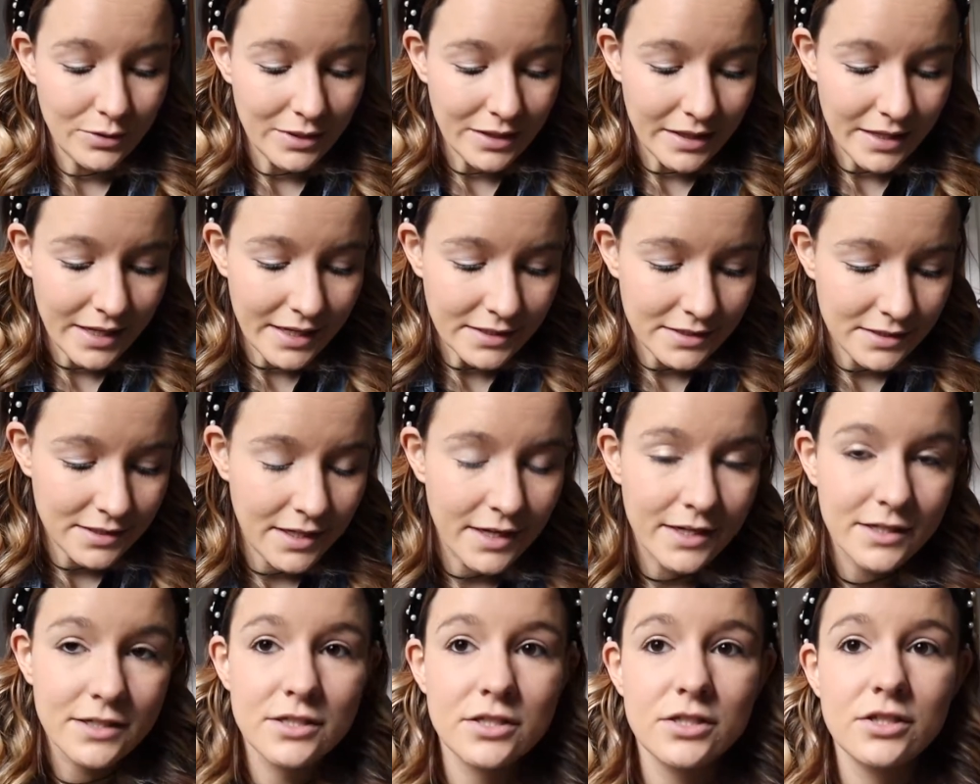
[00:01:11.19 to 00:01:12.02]
let's
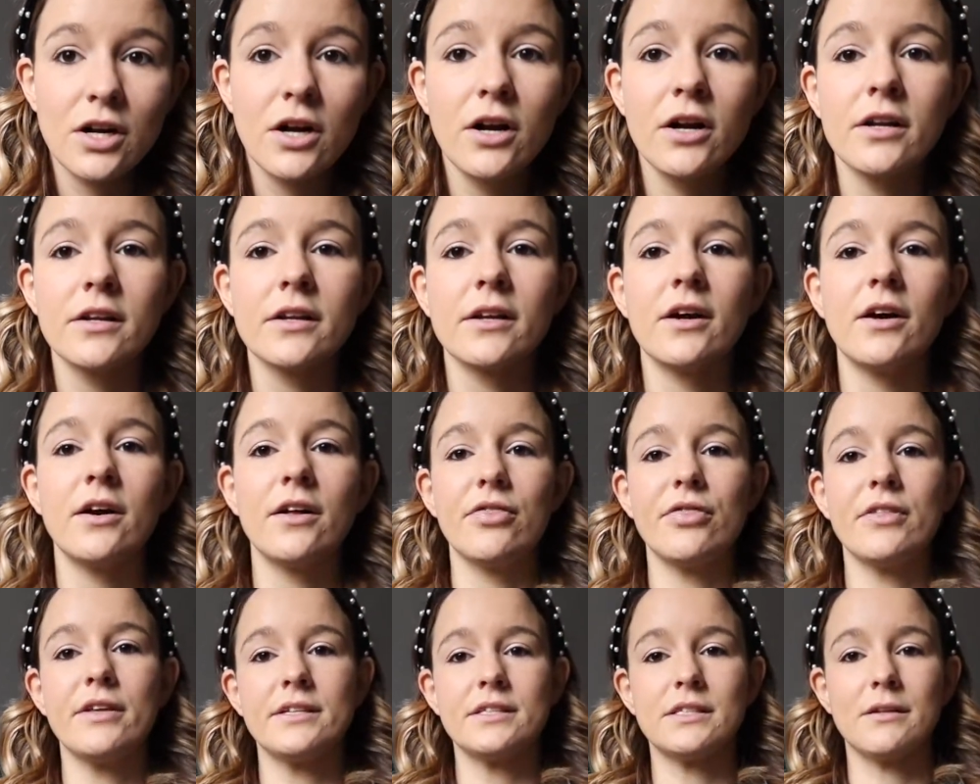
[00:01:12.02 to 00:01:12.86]
get started
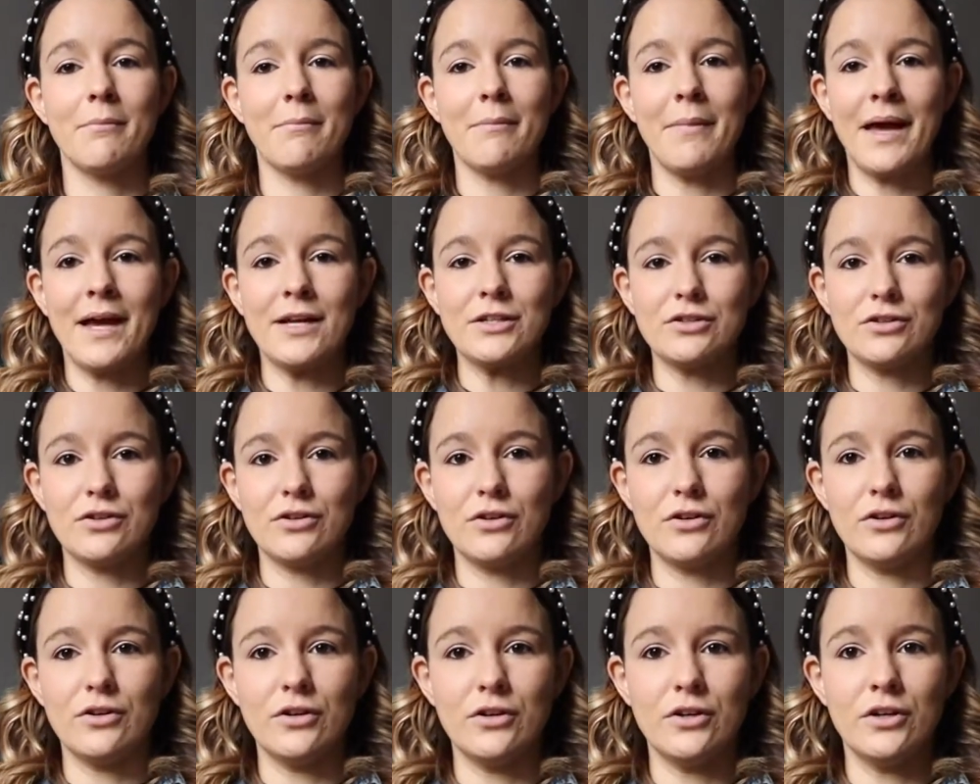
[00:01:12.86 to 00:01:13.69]
on this
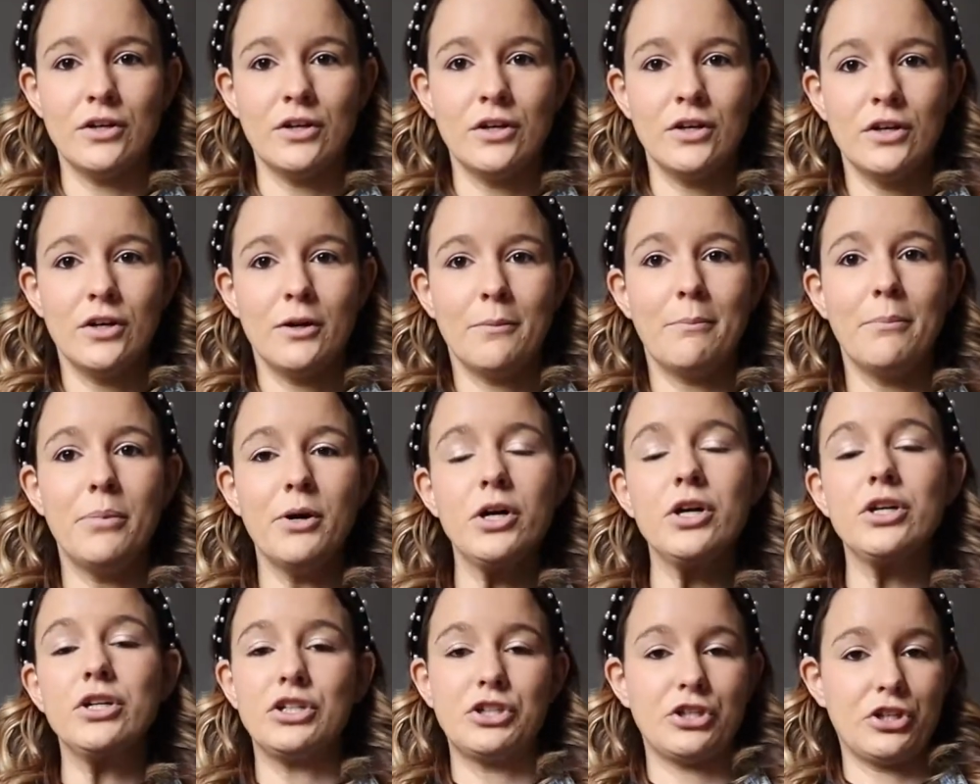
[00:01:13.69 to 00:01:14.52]
magical
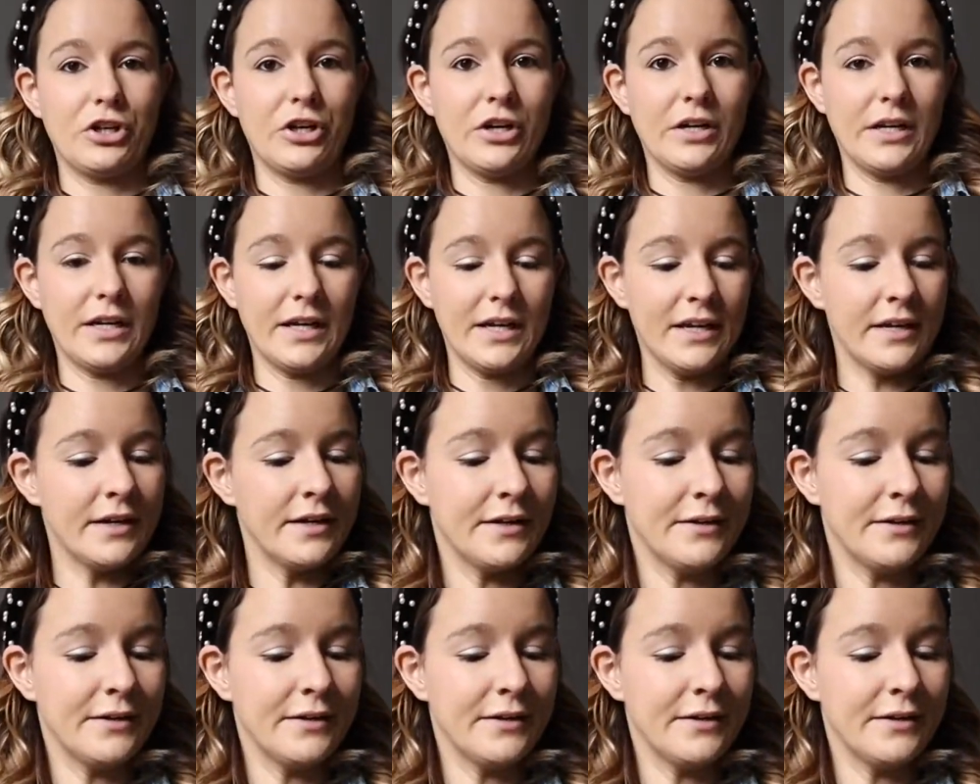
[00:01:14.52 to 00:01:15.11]
book journey.